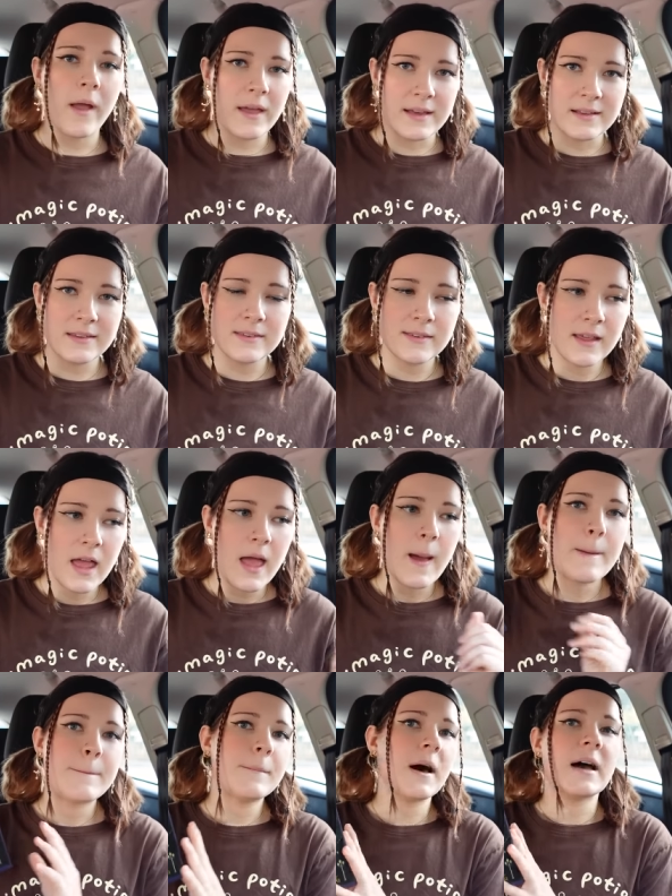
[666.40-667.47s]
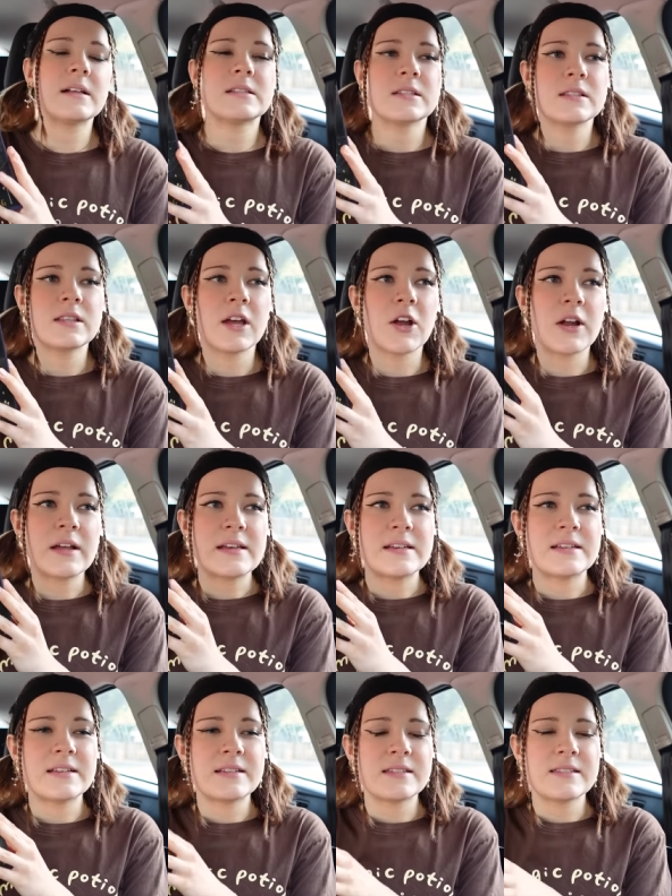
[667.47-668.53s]
ways. But there
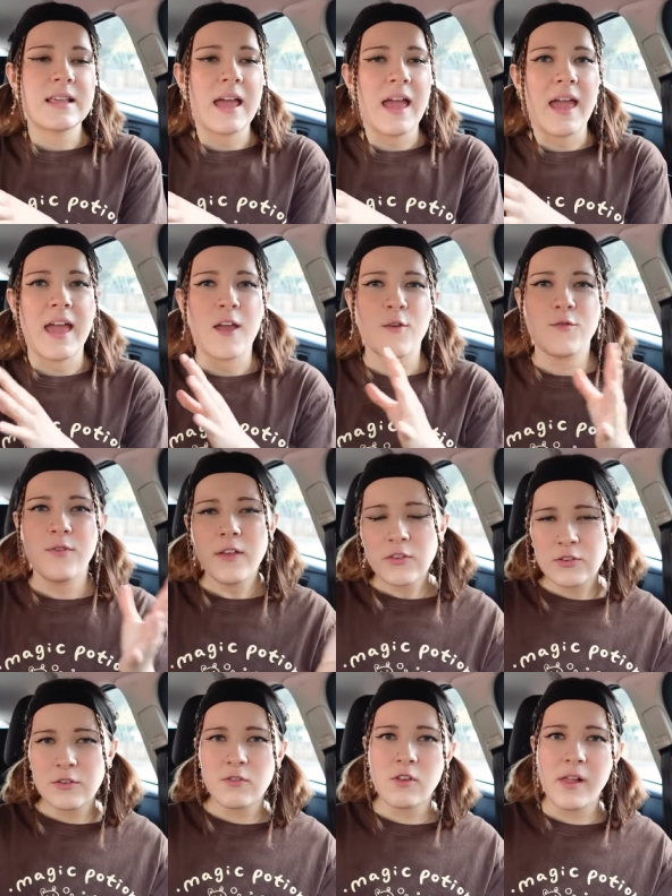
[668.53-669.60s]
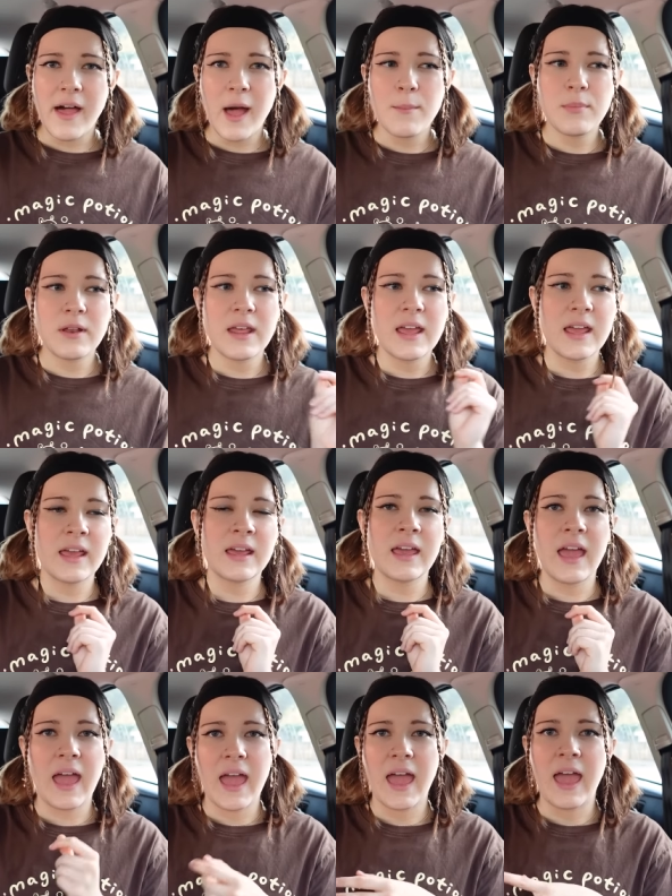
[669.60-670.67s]
is a festival happening,
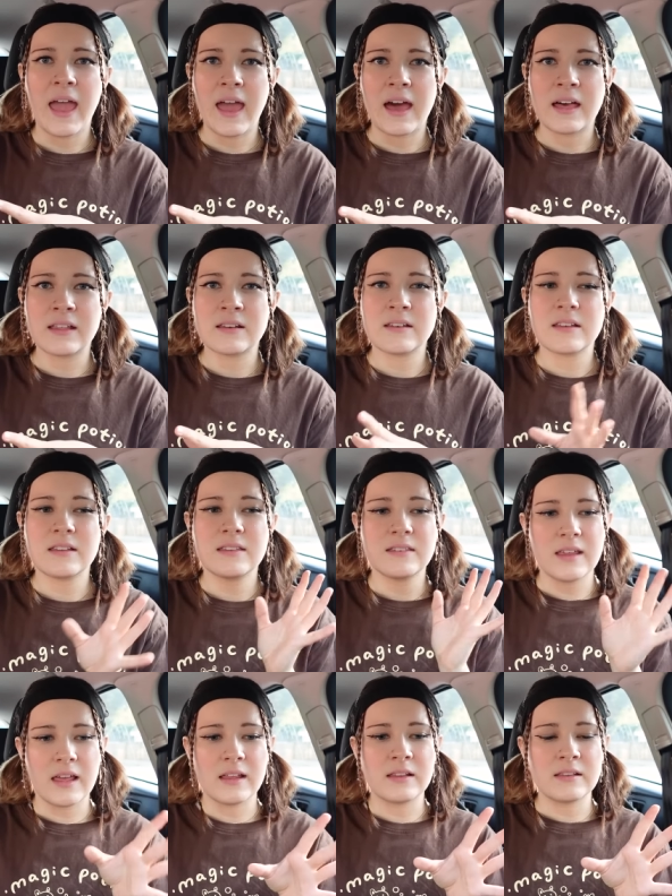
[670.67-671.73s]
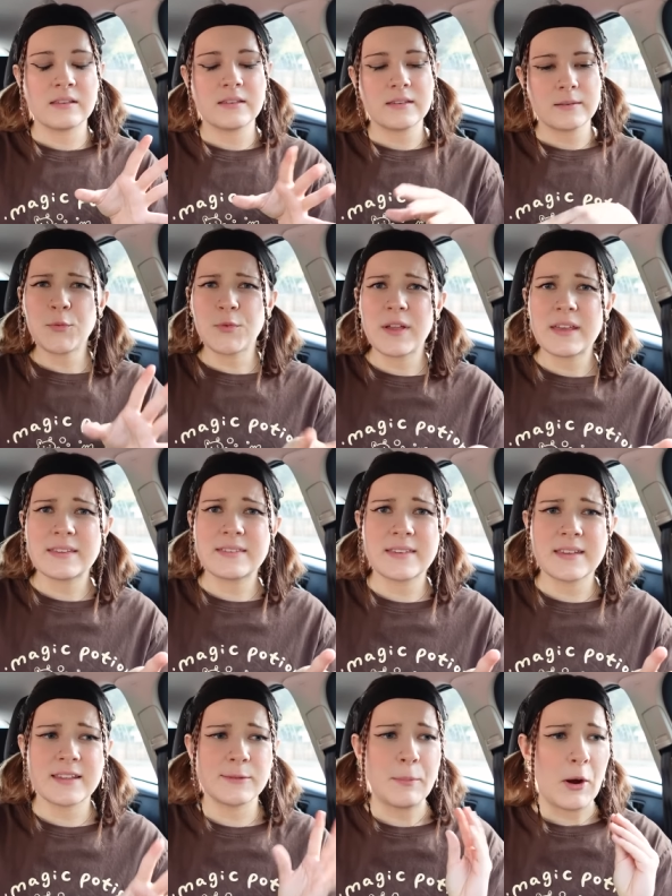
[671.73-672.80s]
and since Reese
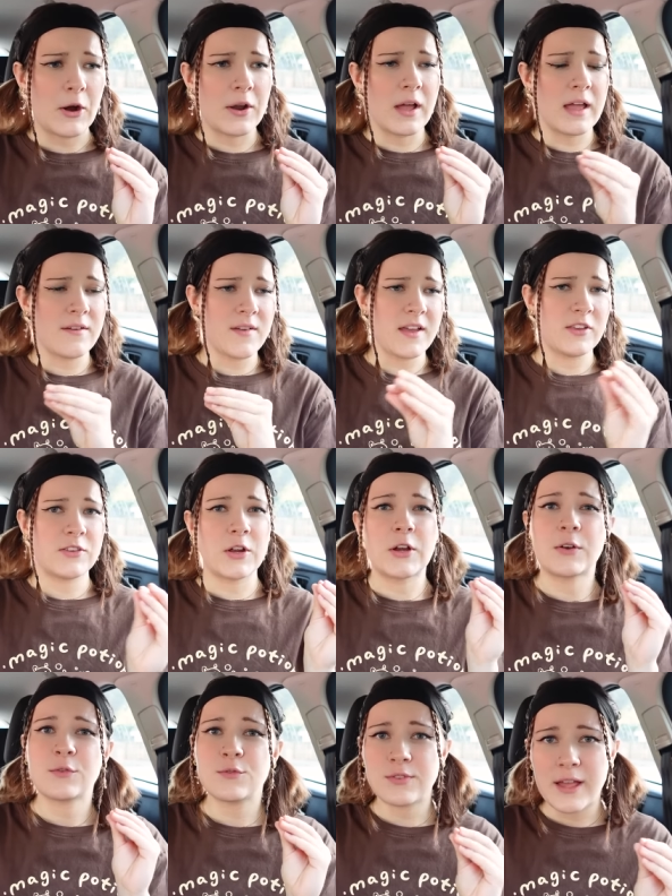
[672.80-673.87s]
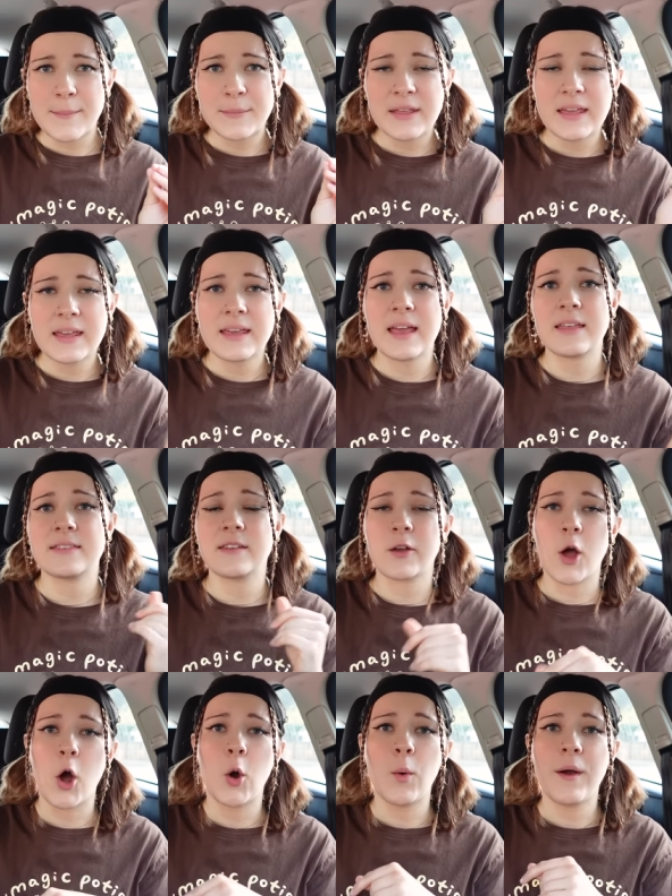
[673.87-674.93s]
is part of a certain family, he has to
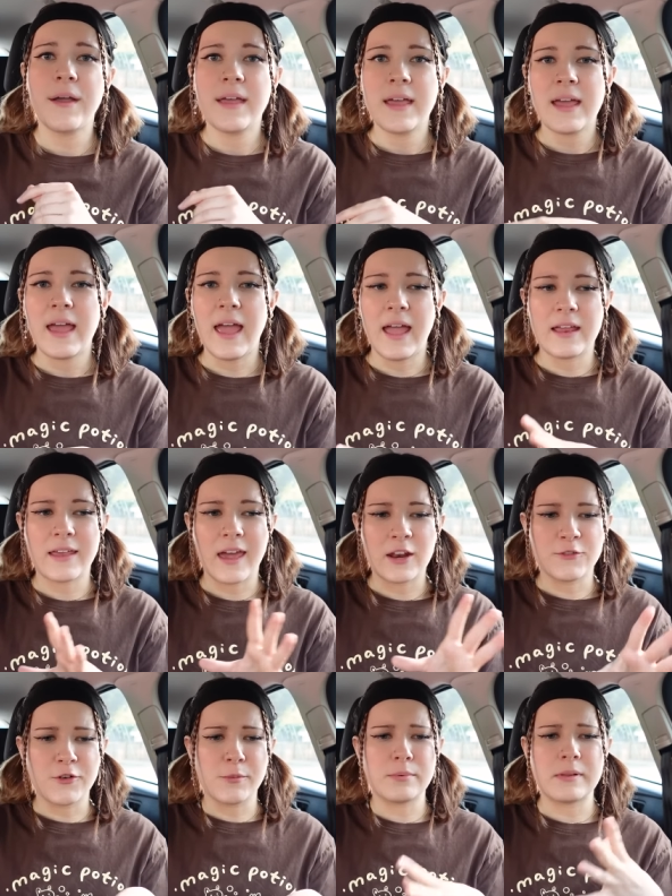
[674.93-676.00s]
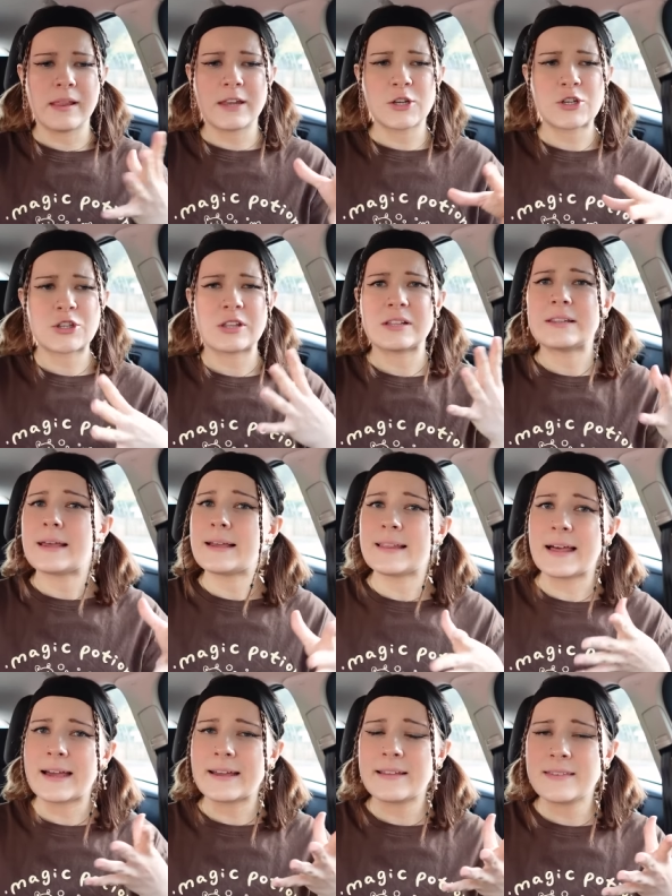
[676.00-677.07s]
go and kind of replenish the ley
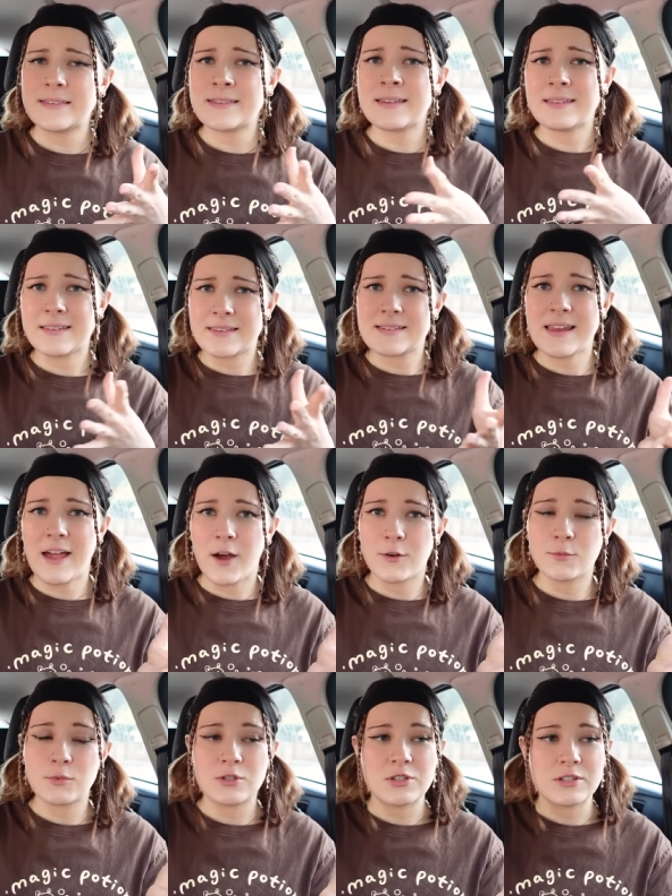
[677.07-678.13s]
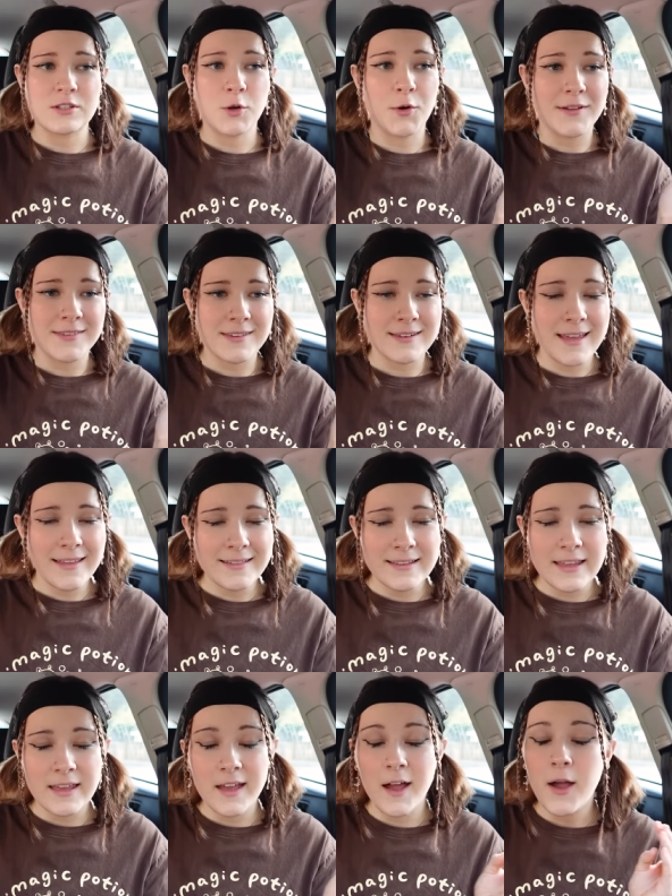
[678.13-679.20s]
lines in this town, which is
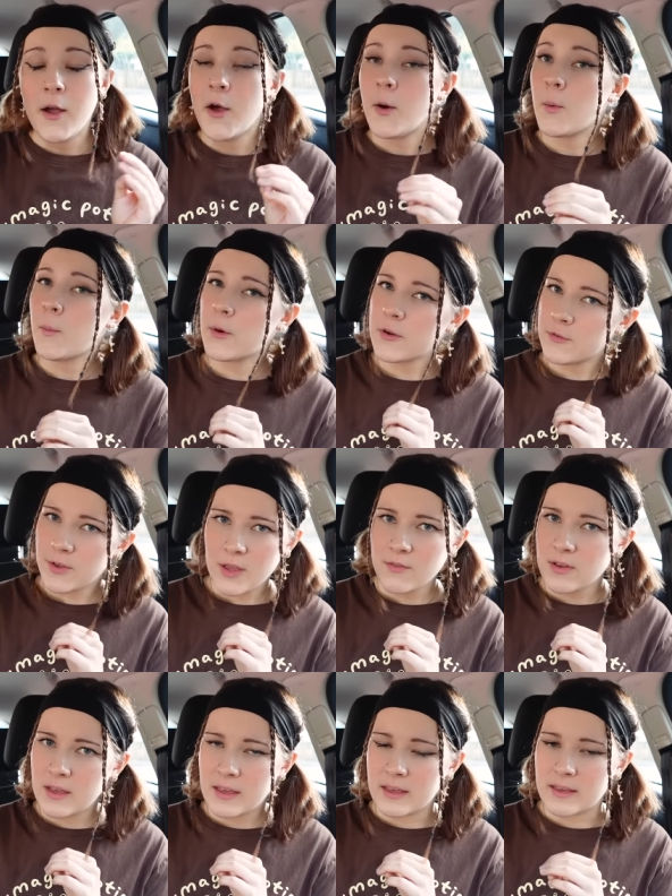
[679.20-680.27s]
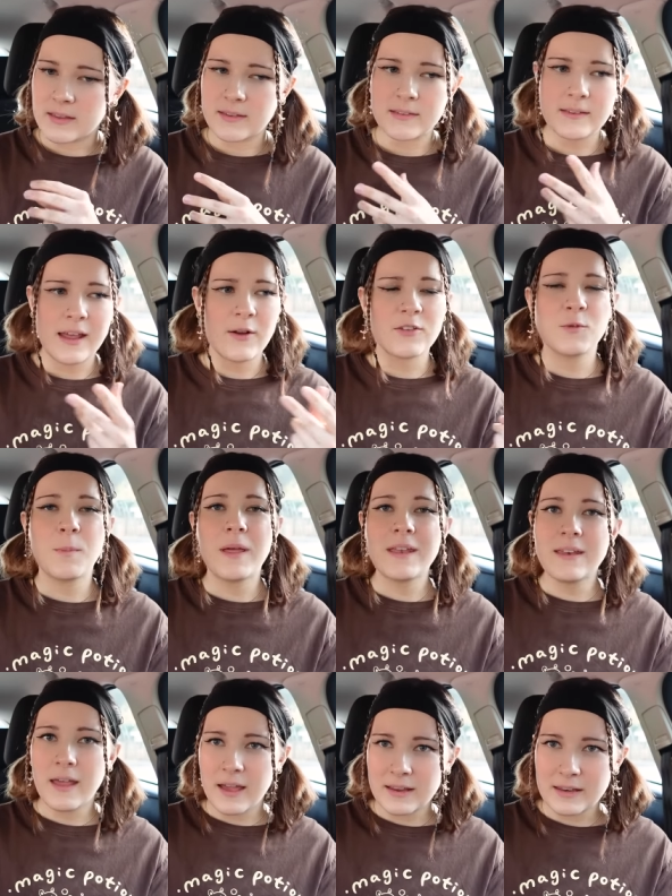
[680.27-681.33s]
coincidentally where Vivi is. Now it's
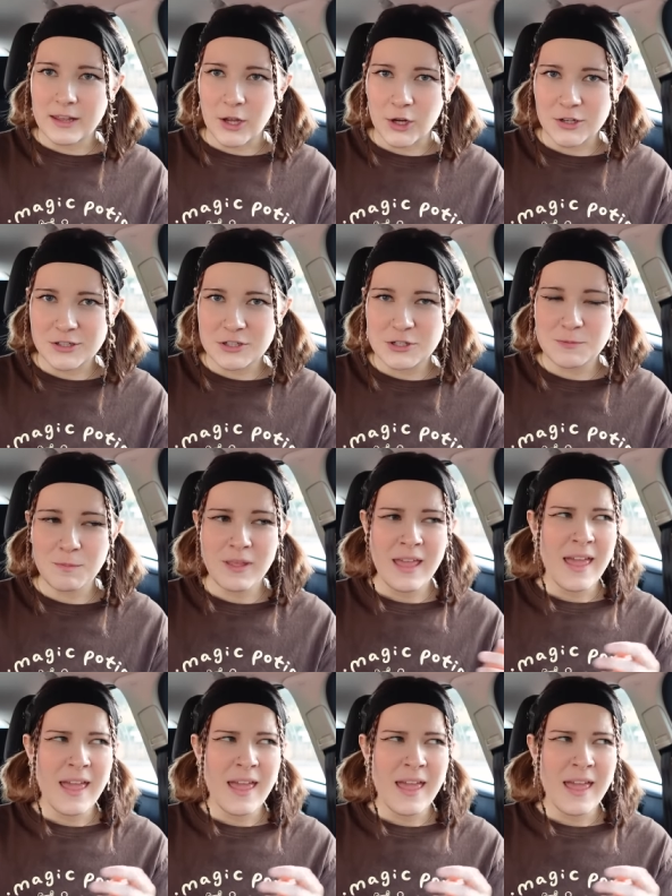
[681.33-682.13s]
been nine years,